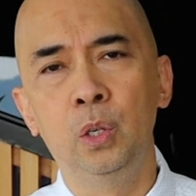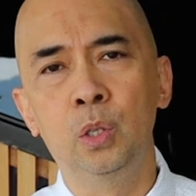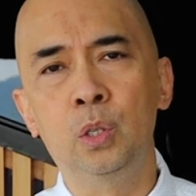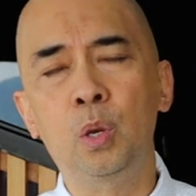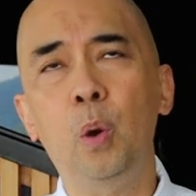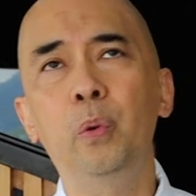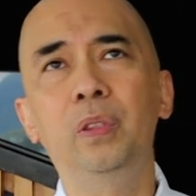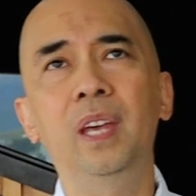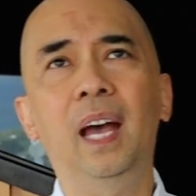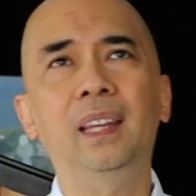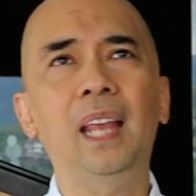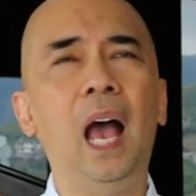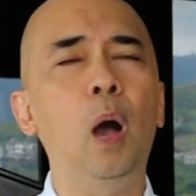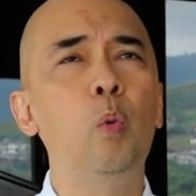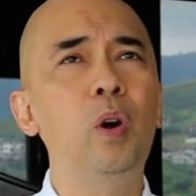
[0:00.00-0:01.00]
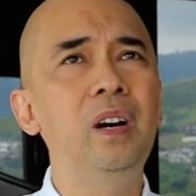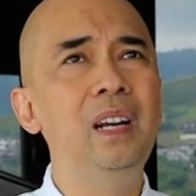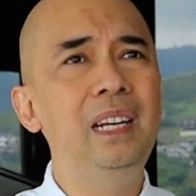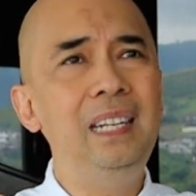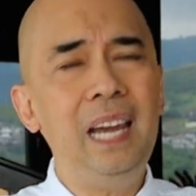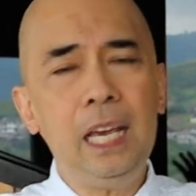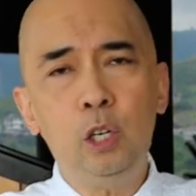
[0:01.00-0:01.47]
so that our
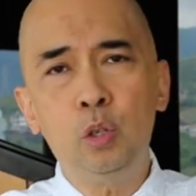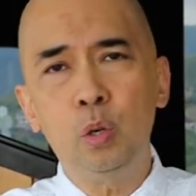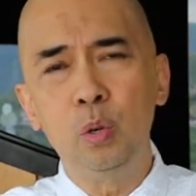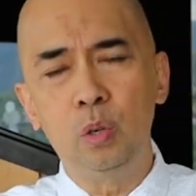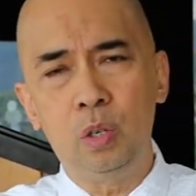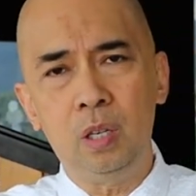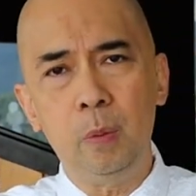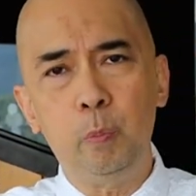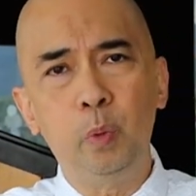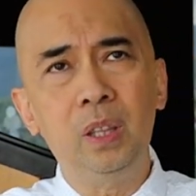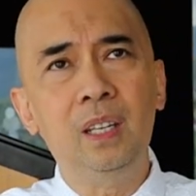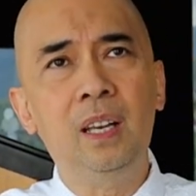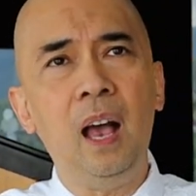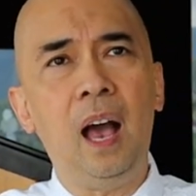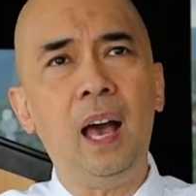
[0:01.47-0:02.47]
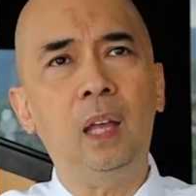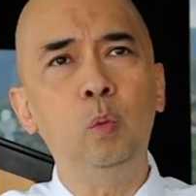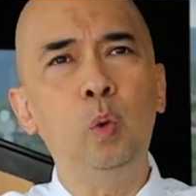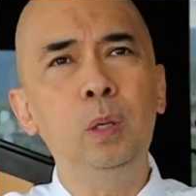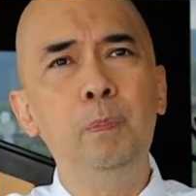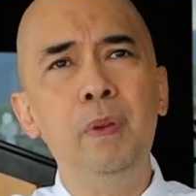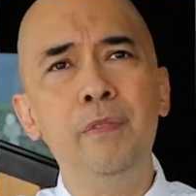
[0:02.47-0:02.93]
relationship with God
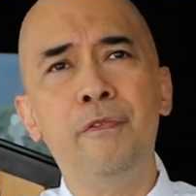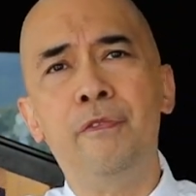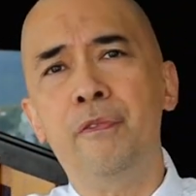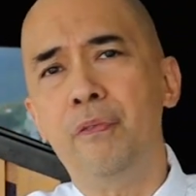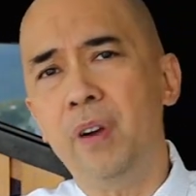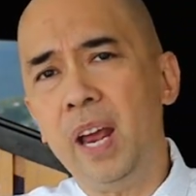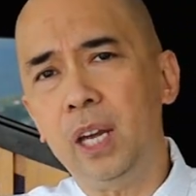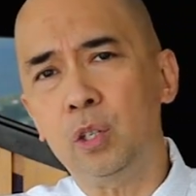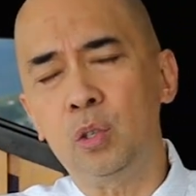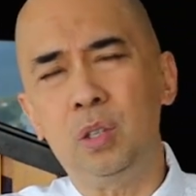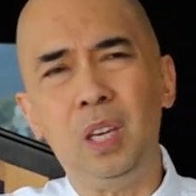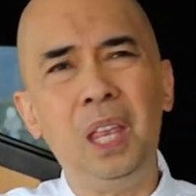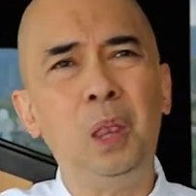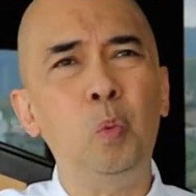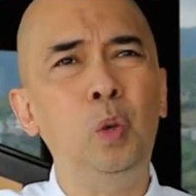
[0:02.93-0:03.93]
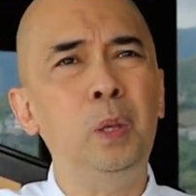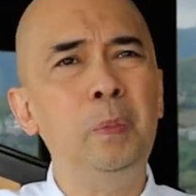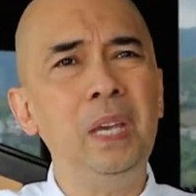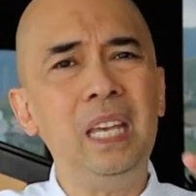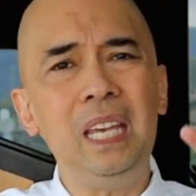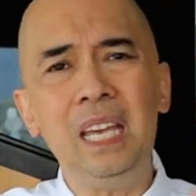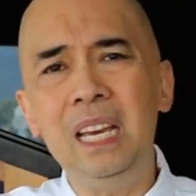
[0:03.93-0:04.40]
would be fresh, it would
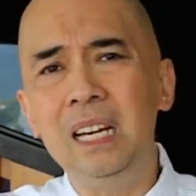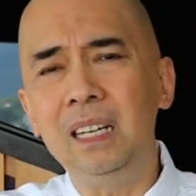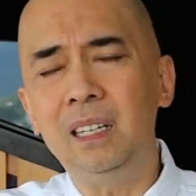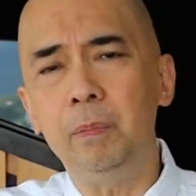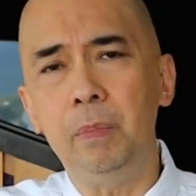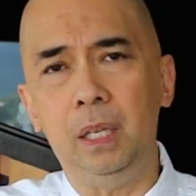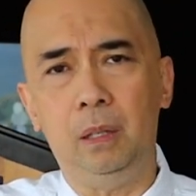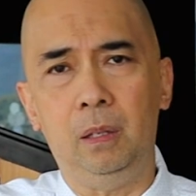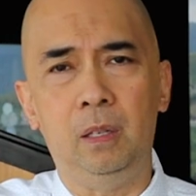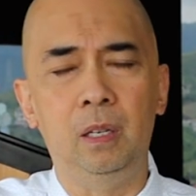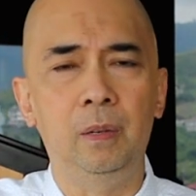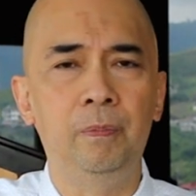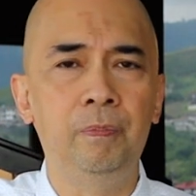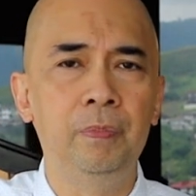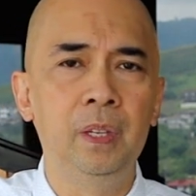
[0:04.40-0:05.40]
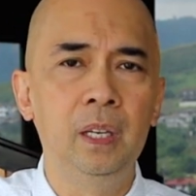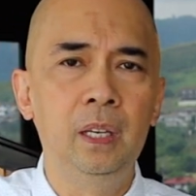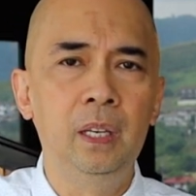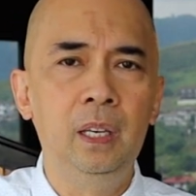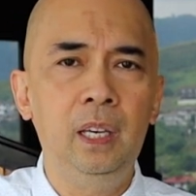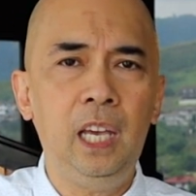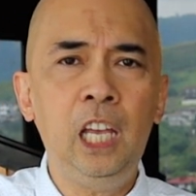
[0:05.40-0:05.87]
be intimate,
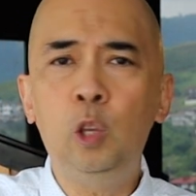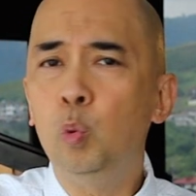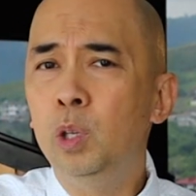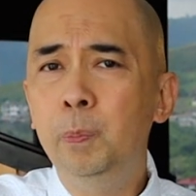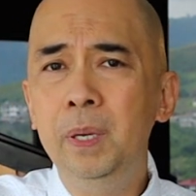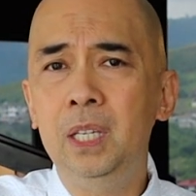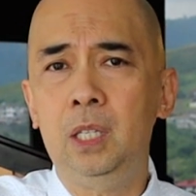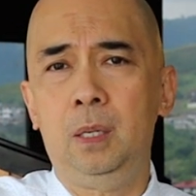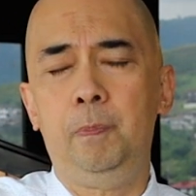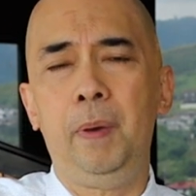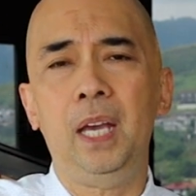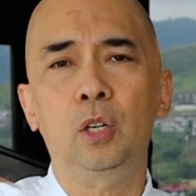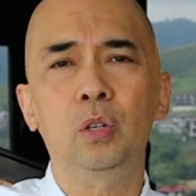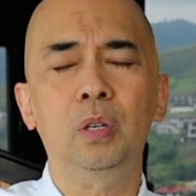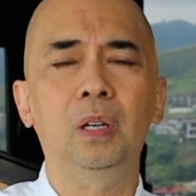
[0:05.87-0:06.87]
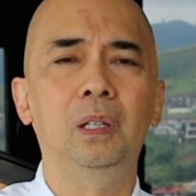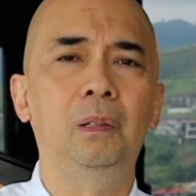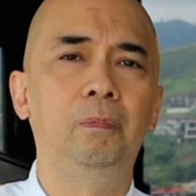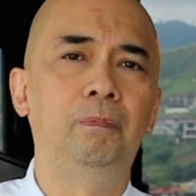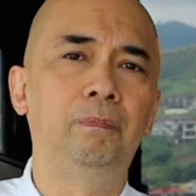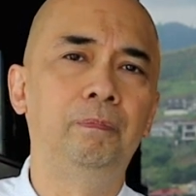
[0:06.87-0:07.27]
it would be special.